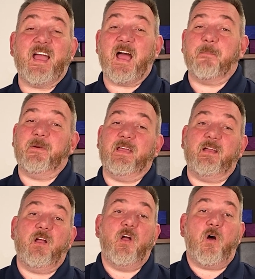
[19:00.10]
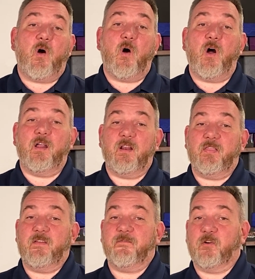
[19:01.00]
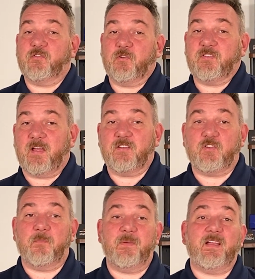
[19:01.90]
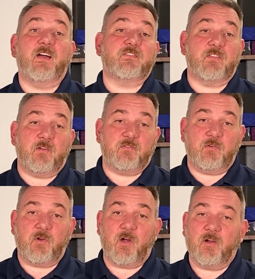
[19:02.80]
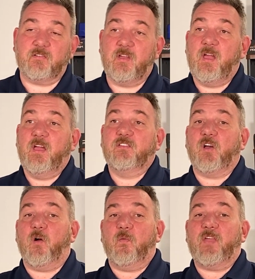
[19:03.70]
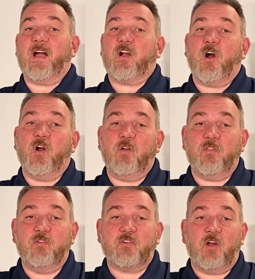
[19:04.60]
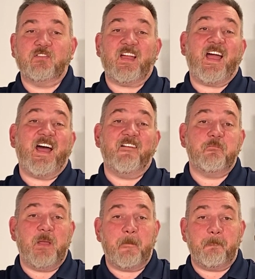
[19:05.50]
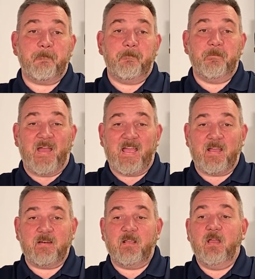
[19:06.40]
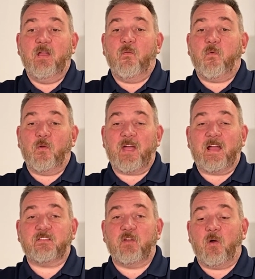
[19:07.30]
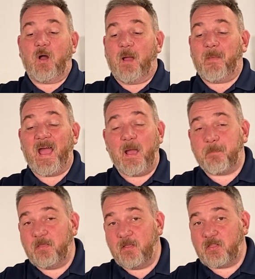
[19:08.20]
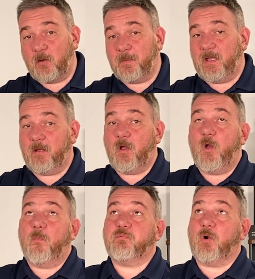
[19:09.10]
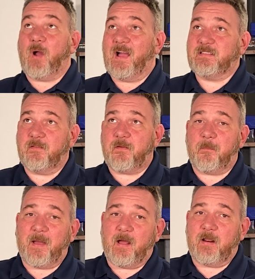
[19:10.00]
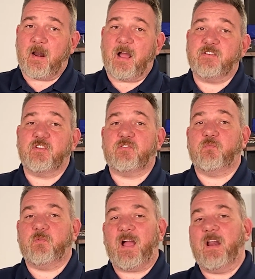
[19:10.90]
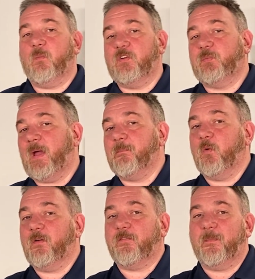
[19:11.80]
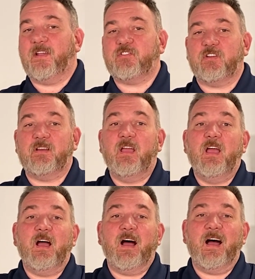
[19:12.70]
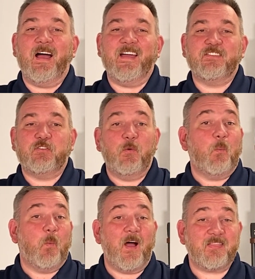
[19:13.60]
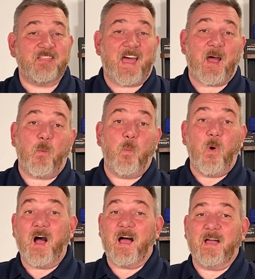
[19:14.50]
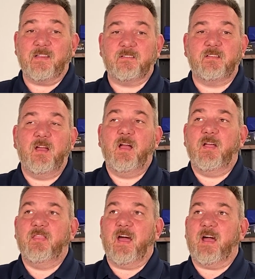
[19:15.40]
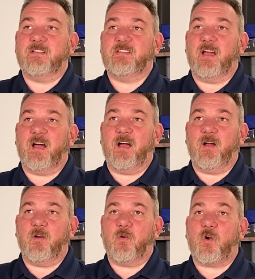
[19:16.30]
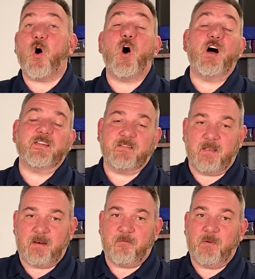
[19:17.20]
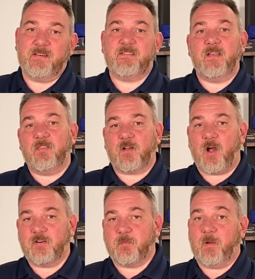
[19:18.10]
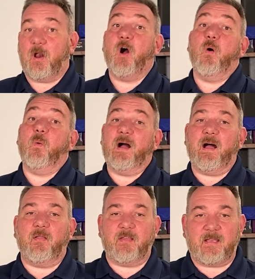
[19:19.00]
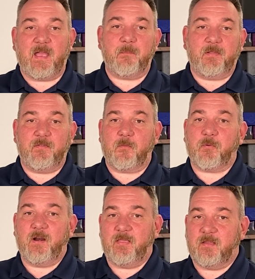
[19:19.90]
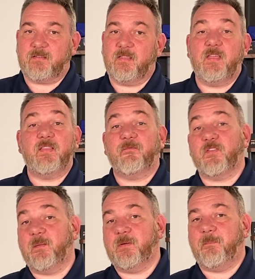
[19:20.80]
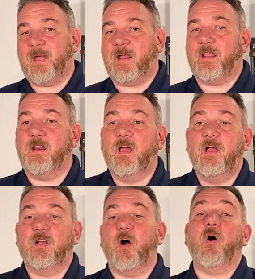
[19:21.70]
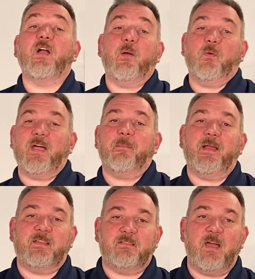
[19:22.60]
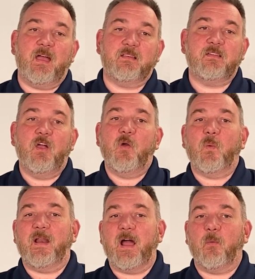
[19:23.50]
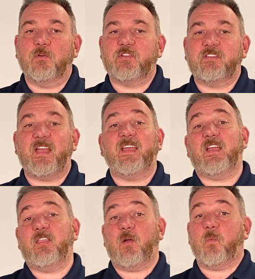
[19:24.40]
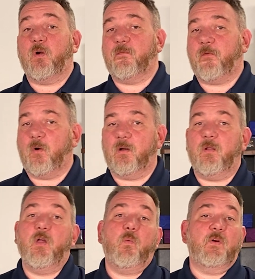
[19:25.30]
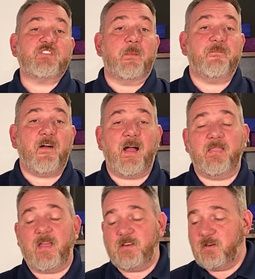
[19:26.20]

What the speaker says: happening on the first or second turn because of those two cards. So those cards have been banned for that. So I'm happy that they're being proactive about it. I just kind of wish we had more information as to what that was that caused it. If we'd seen the cards and went, oh wow, I can't believe they're printing this, and then for them to ban it, go, okay, well that makes sense. Right now we're just taking their word for it, which I'm fine.